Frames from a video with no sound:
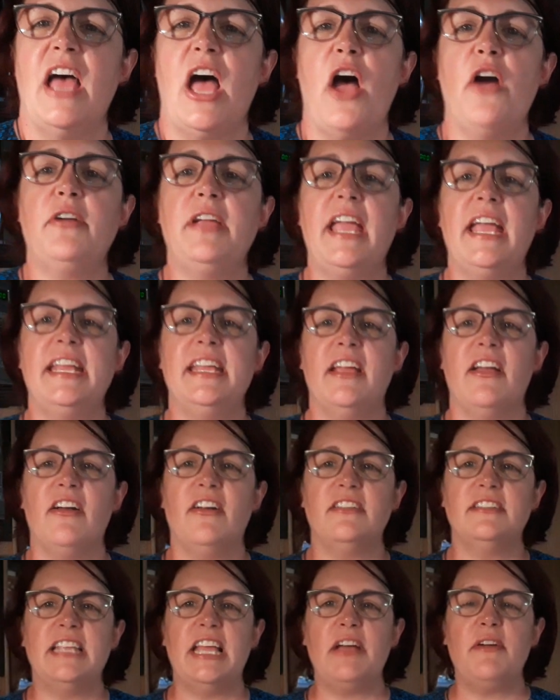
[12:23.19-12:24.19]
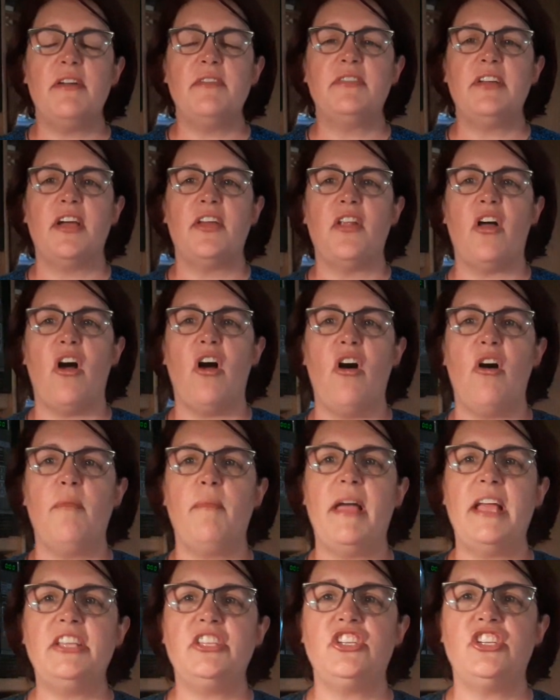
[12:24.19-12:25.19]
Okay, y'all, now I've got all
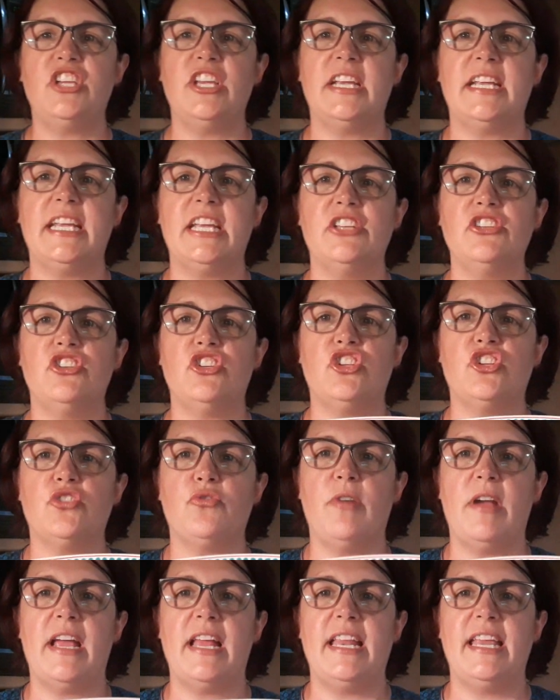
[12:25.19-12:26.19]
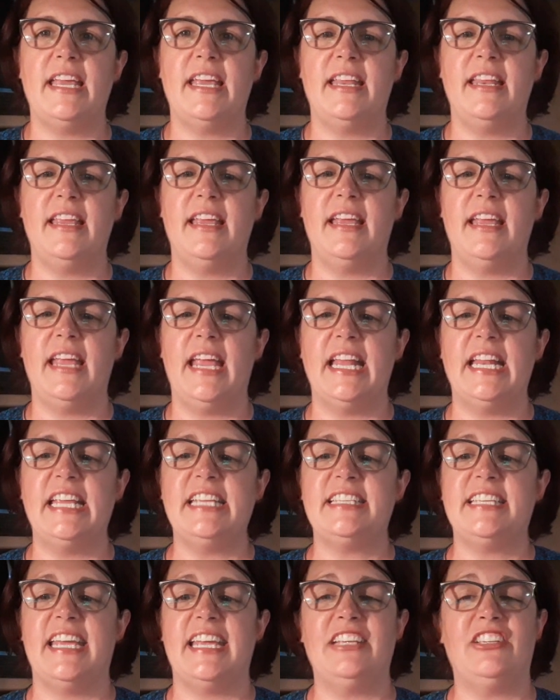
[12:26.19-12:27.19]
my chicken shredded and
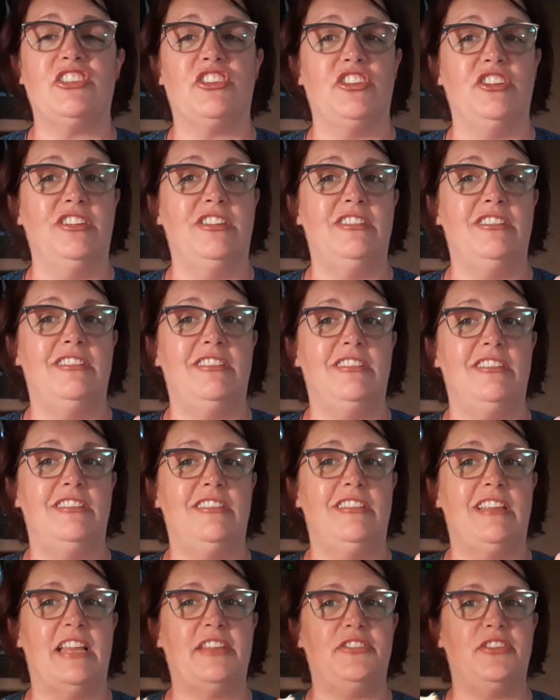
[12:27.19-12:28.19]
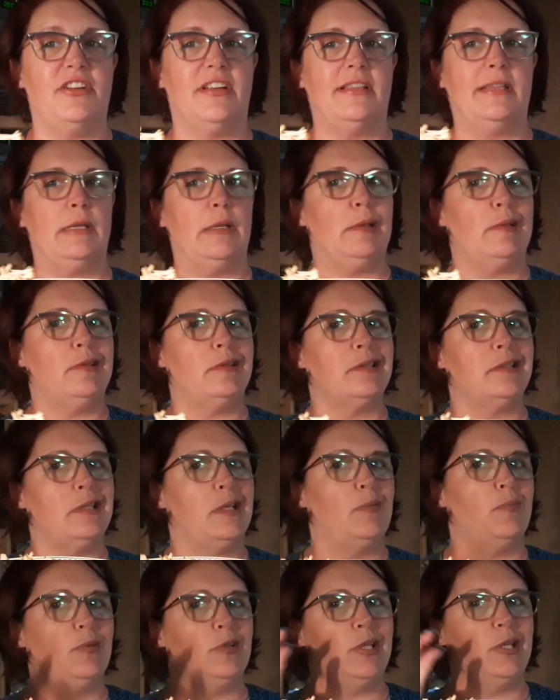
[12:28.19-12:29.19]
it tastes good. I took a little
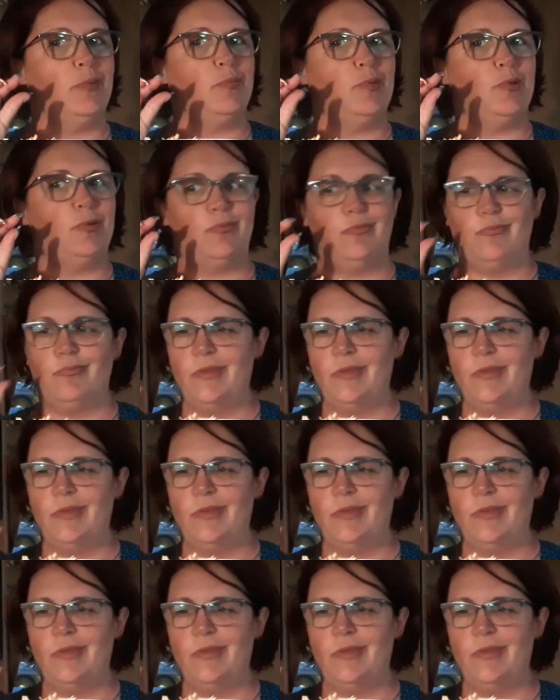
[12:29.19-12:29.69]
nibble nibble.